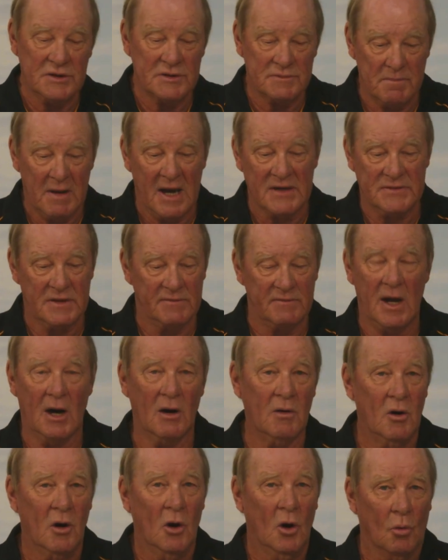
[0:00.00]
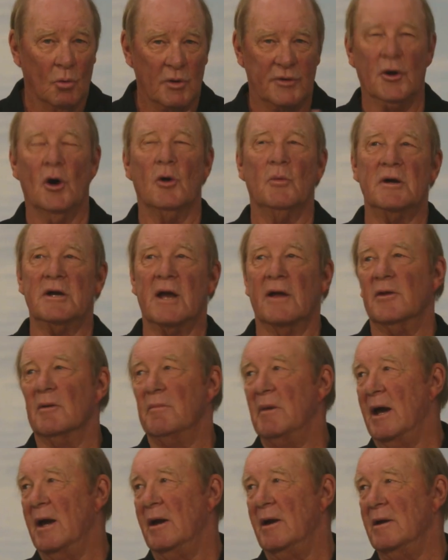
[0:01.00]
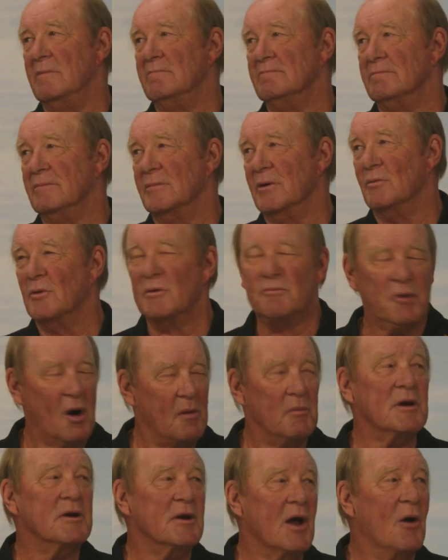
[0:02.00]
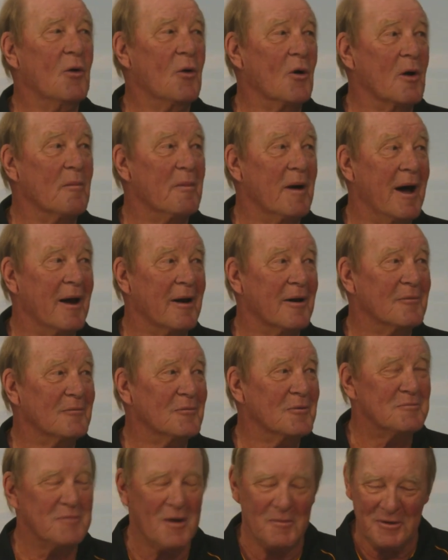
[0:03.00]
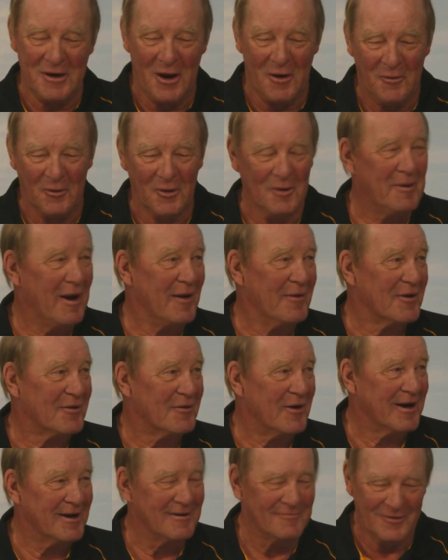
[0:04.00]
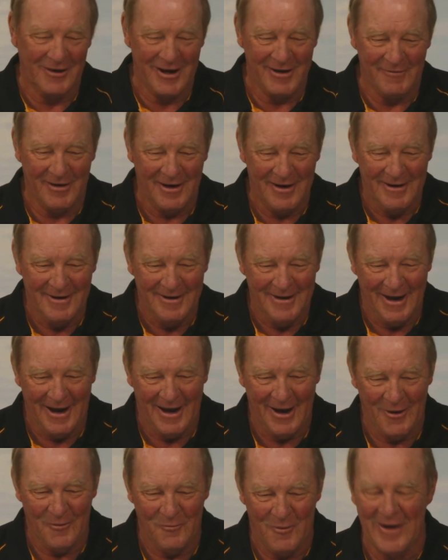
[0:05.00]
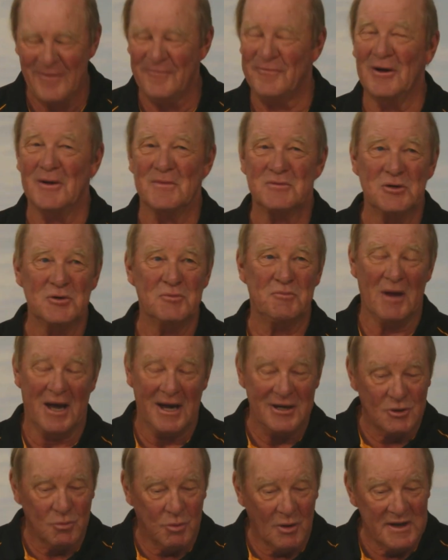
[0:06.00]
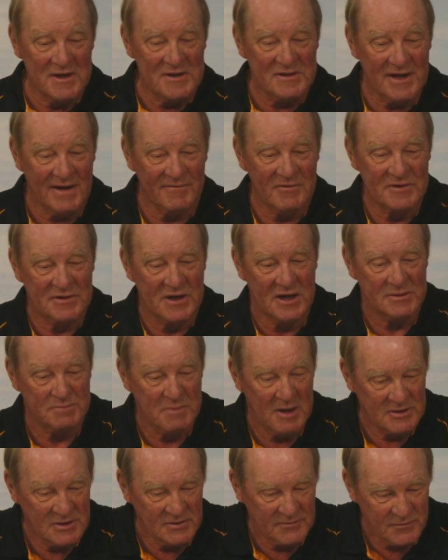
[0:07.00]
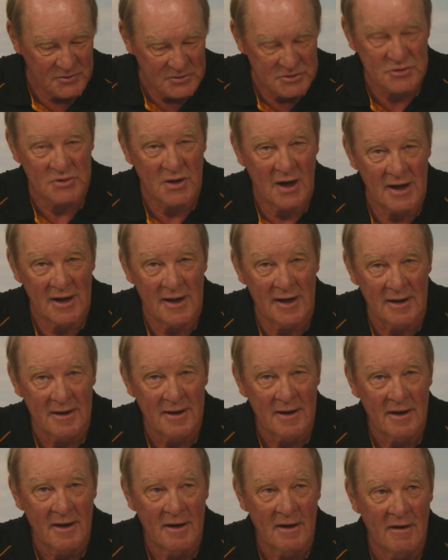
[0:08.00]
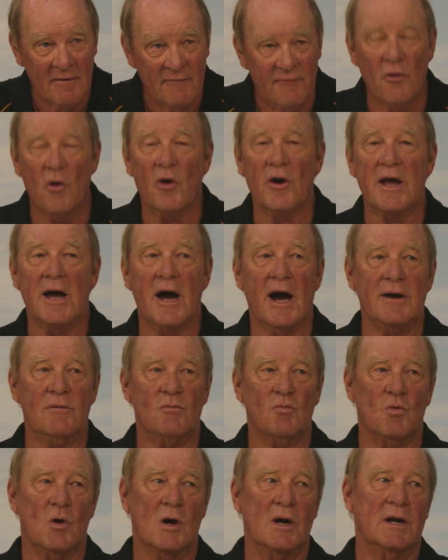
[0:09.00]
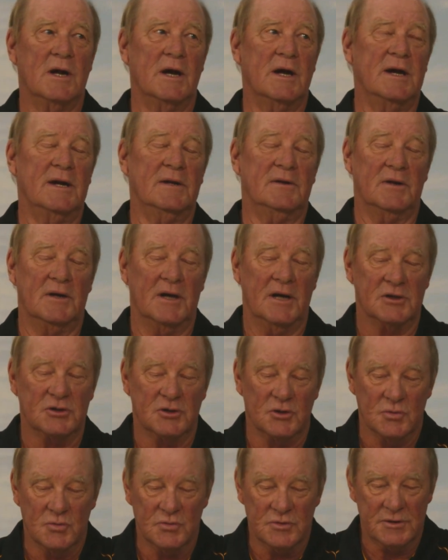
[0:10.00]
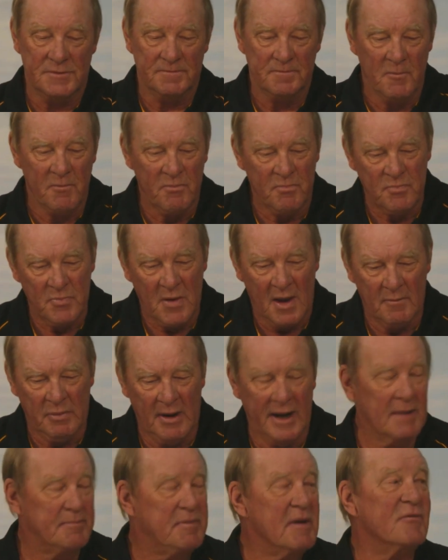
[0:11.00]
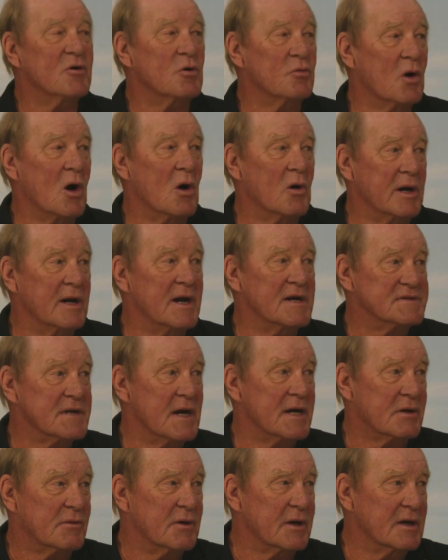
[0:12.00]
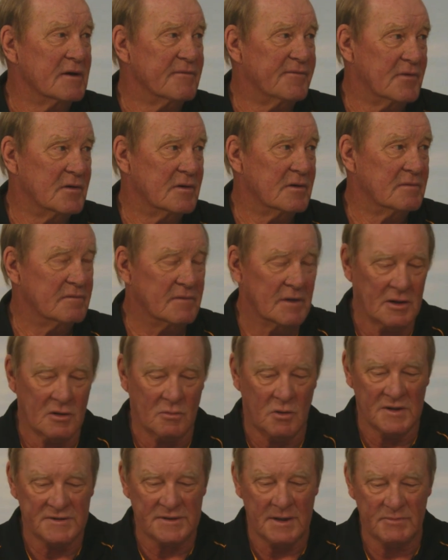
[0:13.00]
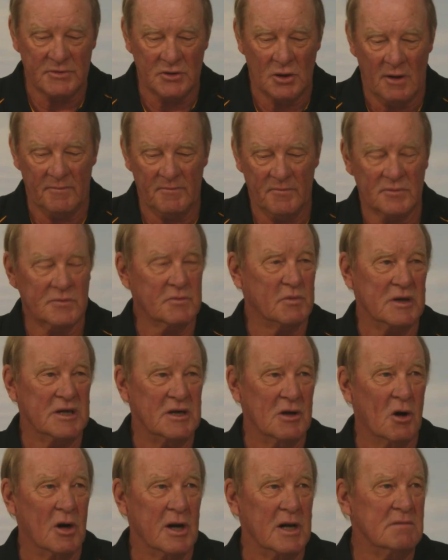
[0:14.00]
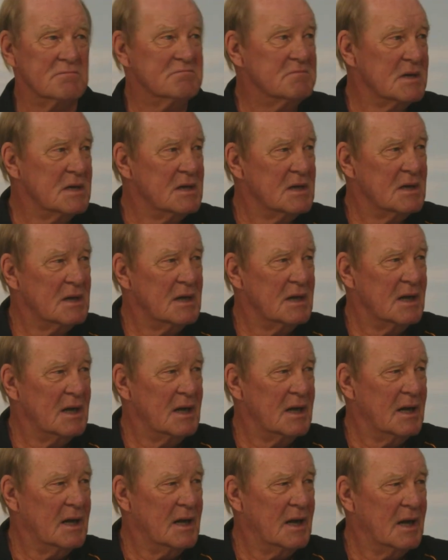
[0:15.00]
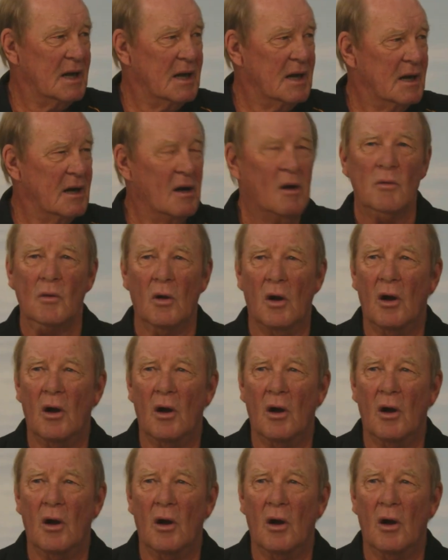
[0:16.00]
Which is massive. Now, we thought we'd get the man in that would probably know all about it. Would probably know all about the cricket, whatever. Wayne Phillips, who played 27 Test matches for Australia, 48 one-day internationals, played a pivotal role in SA cricket for quite some time. I just can't remember what he made on debut.